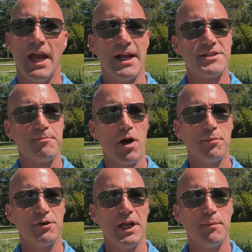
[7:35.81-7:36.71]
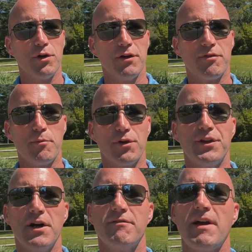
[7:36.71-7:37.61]
It's a popular neighborhood for both
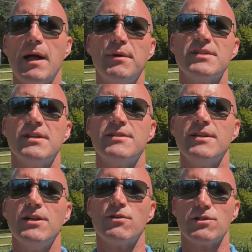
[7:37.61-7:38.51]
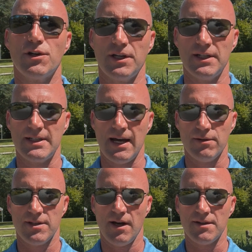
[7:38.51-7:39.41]
young families and seniors looking to
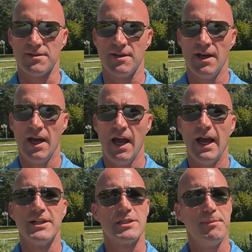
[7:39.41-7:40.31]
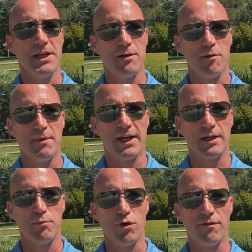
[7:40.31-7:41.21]
downsize. And speaking of making
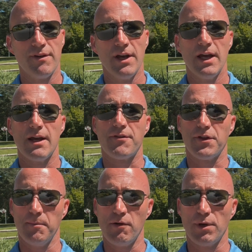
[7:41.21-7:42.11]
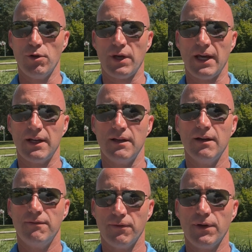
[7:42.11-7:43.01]
a move, if you're thinking about relocating,
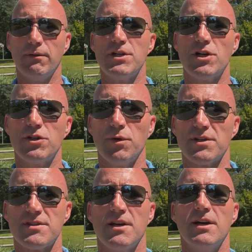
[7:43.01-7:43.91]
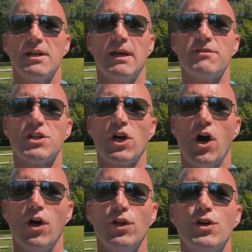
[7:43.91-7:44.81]
feel free to reach out to us. Give us a
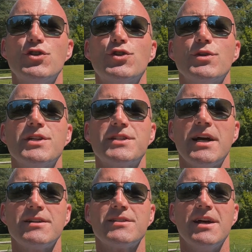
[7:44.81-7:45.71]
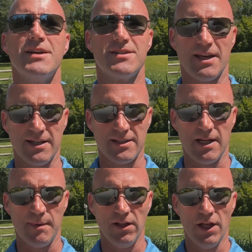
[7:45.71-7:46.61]
call, shoot us a text, send us an
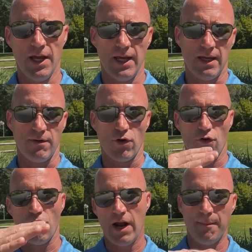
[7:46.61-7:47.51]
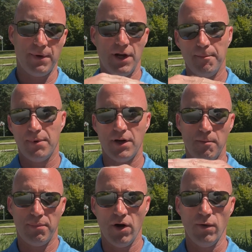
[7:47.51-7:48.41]
email, even wrap it up in a
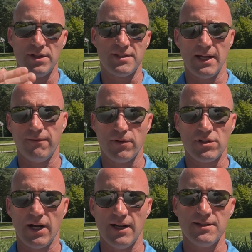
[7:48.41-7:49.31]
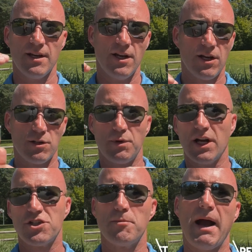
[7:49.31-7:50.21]
bow and send it first class, because we
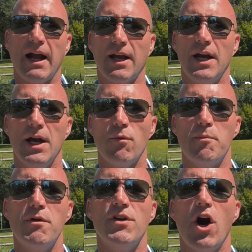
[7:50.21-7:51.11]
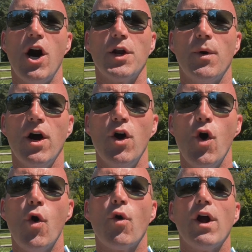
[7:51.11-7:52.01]
got your back. We're moving to Ottawa
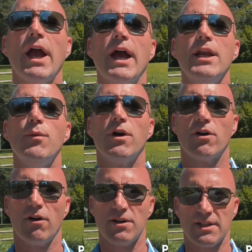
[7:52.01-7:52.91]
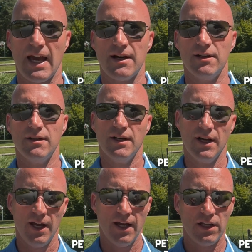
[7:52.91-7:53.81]
or anywhere across Canada.
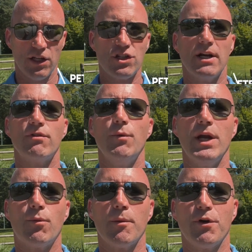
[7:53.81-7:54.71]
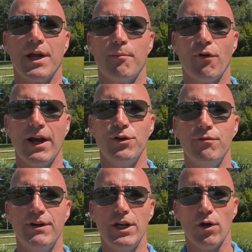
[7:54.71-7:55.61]
And each and every week, we're bringing brand new
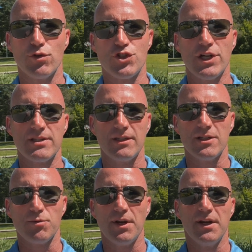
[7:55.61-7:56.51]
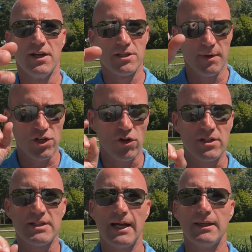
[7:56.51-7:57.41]
videos just like this one, so make sure
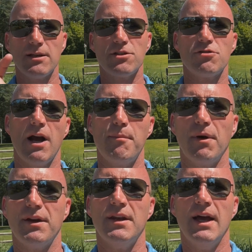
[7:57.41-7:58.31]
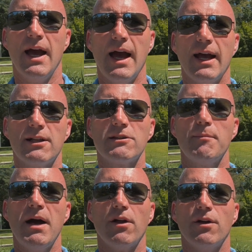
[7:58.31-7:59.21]
to tap that subscribe button and click the
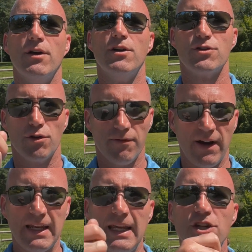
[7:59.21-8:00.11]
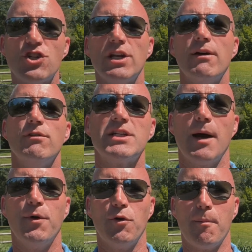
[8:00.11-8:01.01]
bell so you're notified each and
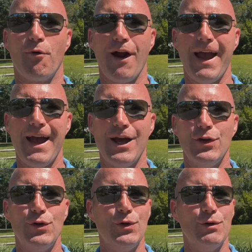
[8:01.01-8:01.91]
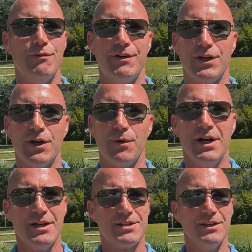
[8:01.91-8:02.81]
time we do a brand new video.
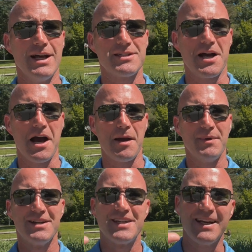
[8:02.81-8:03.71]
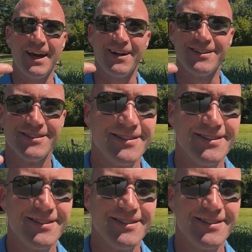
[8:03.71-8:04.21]
Till next time, take care.